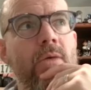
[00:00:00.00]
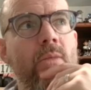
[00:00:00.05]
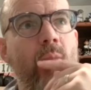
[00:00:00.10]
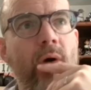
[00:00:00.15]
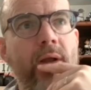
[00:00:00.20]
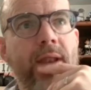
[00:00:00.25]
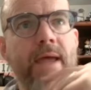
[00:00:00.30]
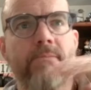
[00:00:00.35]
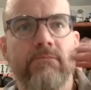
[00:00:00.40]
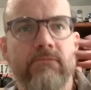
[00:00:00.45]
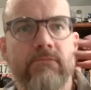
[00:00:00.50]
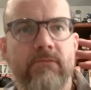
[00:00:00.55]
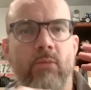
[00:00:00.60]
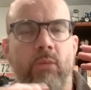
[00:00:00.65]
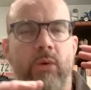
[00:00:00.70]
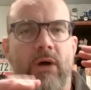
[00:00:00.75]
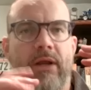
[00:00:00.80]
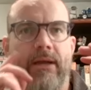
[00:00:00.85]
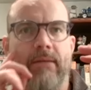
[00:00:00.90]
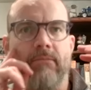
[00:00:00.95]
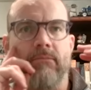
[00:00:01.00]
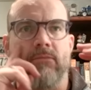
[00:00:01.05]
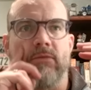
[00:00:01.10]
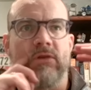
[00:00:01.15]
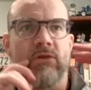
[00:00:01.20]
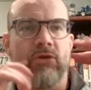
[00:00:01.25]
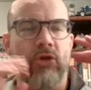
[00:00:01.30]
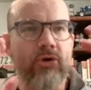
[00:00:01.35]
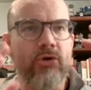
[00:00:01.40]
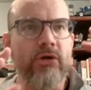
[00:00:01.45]
what I'm what
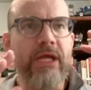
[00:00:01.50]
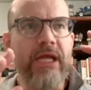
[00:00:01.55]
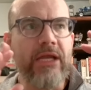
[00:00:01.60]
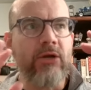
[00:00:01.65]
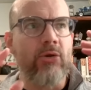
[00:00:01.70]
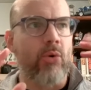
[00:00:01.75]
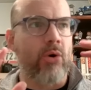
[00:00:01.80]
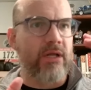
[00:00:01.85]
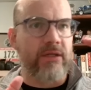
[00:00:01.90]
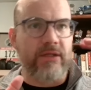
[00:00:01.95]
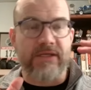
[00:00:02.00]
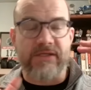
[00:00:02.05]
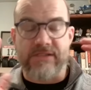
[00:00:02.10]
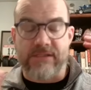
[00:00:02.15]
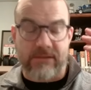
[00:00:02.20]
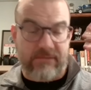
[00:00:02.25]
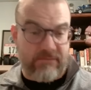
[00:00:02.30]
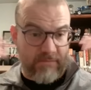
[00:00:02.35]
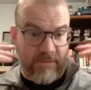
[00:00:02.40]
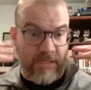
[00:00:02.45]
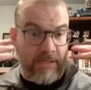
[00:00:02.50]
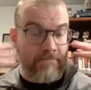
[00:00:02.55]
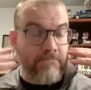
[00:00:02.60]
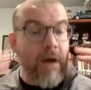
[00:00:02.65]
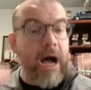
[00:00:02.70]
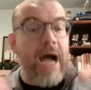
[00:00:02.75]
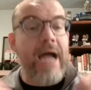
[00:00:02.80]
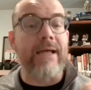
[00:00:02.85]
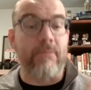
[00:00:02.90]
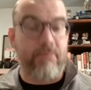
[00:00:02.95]
I'm learning, or at least in
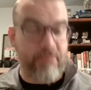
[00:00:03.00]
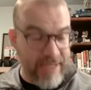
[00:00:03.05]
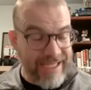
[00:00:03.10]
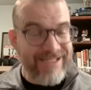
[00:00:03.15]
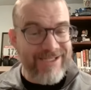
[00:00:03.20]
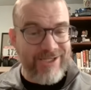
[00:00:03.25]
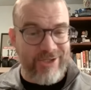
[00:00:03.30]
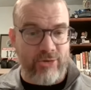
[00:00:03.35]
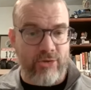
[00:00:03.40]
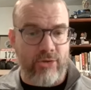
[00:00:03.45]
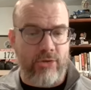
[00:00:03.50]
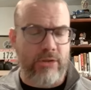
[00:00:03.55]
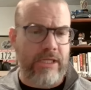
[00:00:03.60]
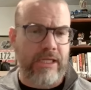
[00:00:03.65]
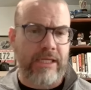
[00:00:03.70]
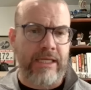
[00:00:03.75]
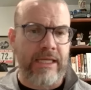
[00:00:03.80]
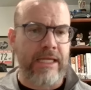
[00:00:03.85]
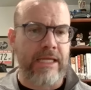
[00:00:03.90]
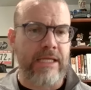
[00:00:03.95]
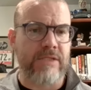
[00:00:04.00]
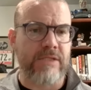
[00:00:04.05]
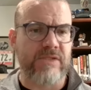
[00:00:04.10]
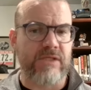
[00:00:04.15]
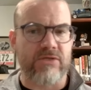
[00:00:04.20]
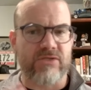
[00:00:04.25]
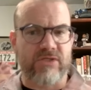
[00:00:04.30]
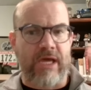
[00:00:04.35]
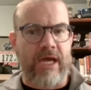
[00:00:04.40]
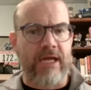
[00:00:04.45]
my opinion, learning is
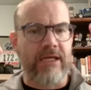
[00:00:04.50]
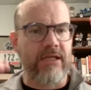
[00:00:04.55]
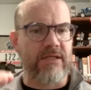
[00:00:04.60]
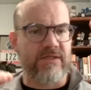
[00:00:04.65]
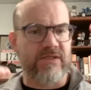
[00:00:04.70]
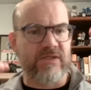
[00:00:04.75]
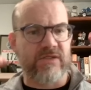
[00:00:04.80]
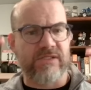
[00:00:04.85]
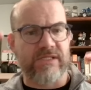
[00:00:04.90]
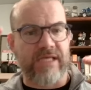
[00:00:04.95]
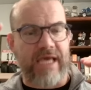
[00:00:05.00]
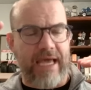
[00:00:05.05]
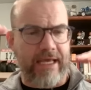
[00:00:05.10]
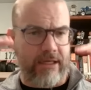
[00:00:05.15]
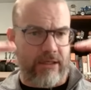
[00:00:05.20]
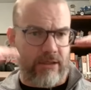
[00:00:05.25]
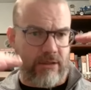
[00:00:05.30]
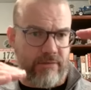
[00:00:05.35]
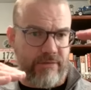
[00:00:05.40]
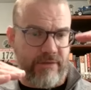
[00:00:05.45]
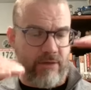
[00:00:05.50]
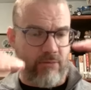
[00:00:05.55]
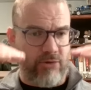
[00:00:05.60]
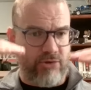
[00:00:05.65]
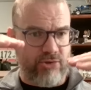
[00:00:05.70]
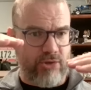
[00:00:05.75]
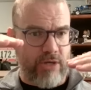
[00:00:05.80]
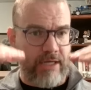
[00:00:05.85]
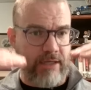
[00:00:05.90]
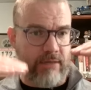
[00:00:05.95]
there's kind of this scale that we're
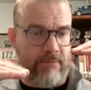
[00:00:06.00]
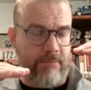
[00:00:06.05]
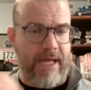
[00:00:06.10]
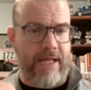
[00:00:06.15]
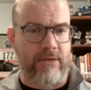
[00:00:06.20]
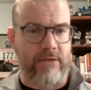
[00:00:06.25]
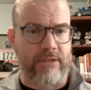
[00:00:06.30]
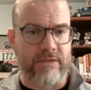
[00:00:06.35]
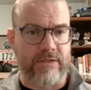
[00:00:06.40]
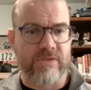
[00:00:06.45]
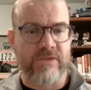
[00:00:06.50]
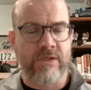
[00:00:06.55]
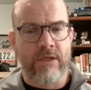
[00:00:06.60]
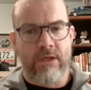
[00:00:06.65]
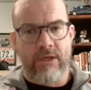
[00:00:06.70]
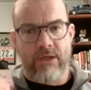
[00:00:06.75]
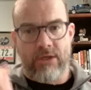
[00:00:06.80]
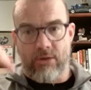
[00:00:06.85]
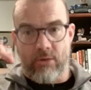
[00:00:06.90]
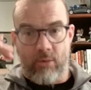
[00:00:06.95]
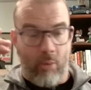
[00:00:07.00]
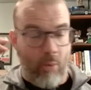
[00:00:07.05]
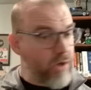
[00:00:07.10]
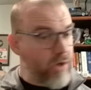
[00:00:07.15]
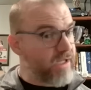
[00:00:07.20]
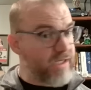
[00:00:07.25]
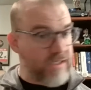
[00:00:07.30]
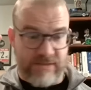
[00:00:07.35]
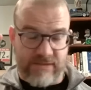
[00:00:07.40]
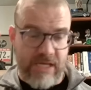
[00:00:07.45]
trying to balance. Mm-hmm.
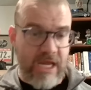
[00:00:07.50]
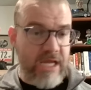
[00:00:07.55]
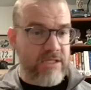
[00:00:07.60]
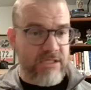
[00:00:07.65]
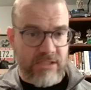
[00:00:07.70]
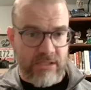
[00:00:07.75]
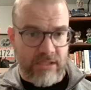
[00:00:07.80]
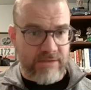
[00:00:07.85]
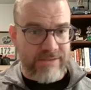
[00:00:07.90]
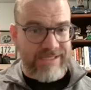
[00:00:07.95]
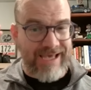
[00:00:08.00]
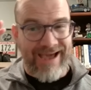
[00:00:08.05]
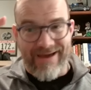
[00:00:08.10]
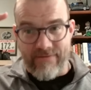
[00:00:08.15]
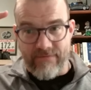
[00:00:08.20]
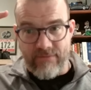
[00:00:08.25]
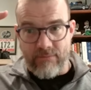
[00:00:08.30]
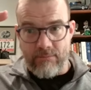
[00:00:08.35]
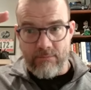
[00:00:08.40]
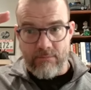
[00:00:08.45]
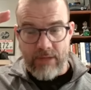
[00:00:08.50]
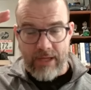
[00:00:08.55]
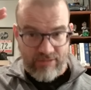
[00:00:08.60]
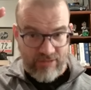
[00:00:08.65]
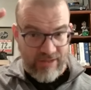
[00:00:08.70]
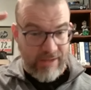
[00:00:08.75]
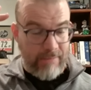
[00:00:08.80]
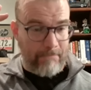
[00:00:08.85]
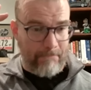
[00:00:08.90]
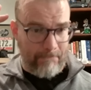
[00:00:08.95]
Organizations have, I
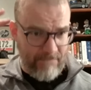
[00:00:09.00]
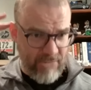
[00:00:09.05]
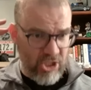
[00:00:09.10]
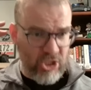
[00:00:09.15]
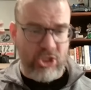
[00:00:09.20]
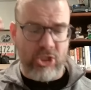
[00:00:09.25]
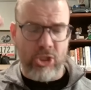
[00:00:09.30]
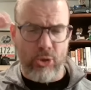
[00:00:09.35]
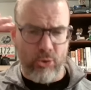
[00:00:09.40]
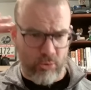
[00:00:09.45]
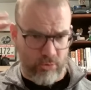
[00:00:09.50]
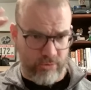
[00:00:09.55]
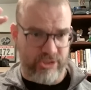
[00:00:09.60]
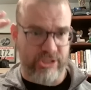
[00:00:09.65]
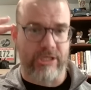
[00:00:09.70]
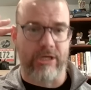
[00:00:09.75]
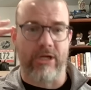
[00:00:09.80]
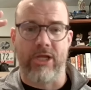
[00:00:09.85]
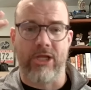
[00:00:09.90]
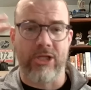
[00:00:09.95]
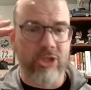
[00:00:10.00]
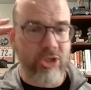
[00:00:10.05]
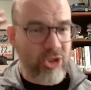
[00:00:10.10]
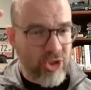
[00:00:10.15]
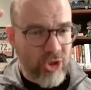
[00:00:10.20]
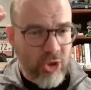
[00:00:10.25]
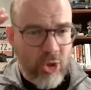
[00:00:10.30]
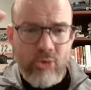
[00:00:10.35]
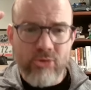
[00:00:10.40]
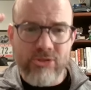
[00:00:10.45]
think, huge,
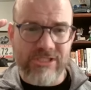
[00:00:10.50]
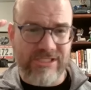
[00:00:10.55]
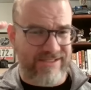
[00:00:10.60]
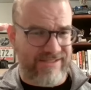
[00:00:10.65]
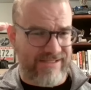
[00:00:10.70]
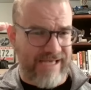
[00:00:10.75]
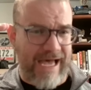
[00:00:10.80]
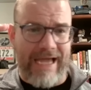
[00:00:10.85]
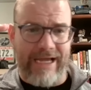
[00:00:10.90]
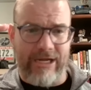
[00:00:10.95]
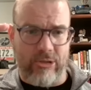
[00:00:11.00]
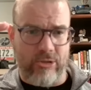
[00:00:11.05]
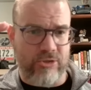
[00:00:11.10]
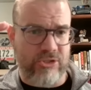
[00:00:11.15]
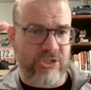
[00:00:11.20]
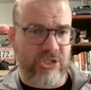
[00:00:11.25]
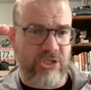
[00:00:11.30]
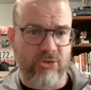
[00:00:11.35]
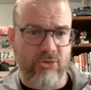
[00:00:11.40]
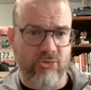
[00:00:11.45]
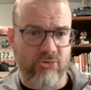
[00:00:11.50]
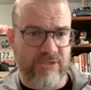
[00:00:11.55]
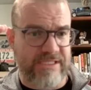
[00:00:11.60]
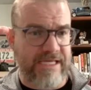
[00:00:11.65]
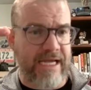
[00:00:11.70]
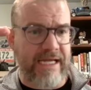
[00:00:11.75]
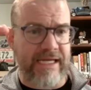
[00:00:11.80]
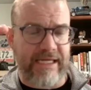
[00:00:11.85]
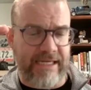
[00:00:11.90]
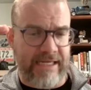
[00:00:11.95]
huge desires to use
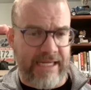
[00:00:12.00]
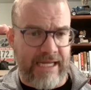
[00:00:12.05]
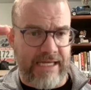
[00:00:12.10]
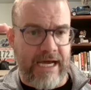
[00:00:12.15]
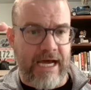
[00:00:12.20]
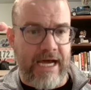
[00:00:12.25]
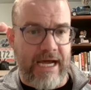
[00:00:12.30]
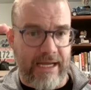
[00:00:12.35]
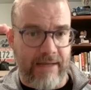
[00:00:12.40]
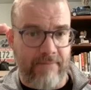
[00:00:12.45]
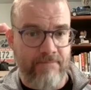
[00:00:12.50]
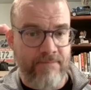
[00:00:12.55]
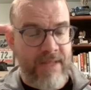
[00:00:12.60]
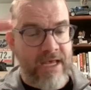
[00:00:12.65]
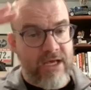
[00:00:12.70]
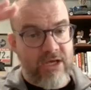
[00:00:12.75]
data and AI.